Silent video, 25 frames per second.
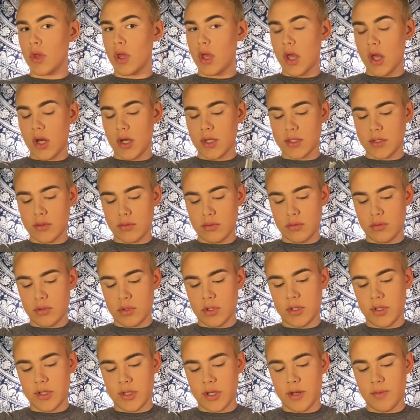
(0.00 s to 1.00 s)
And it's
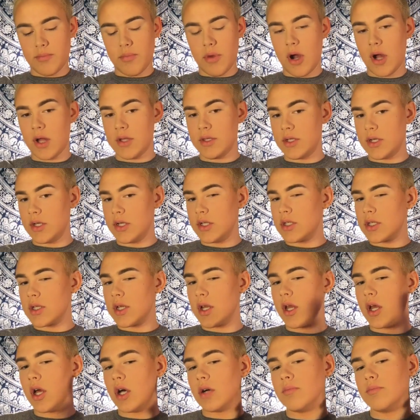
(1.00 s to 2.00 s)
really good bronzer, and it's going
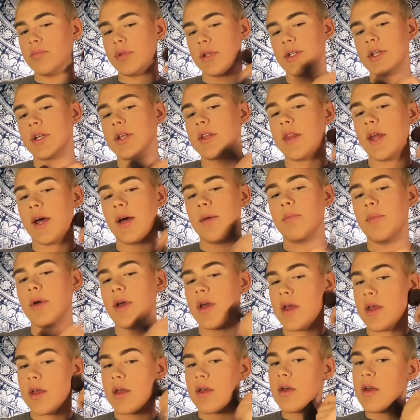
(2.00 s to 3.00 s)
to help blend in that
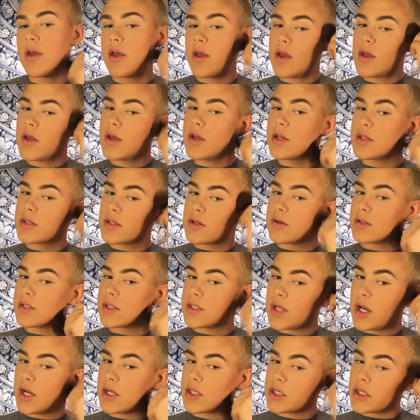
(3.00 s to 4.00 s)
bake so it's
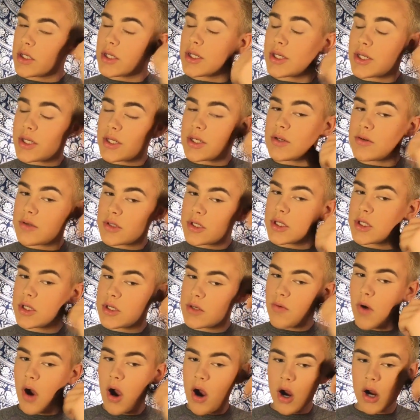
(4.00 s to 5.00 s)
not
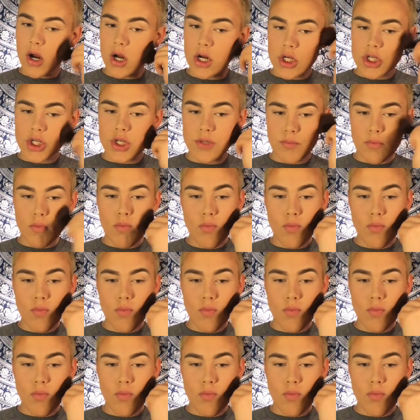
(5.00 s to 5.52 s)
too harsh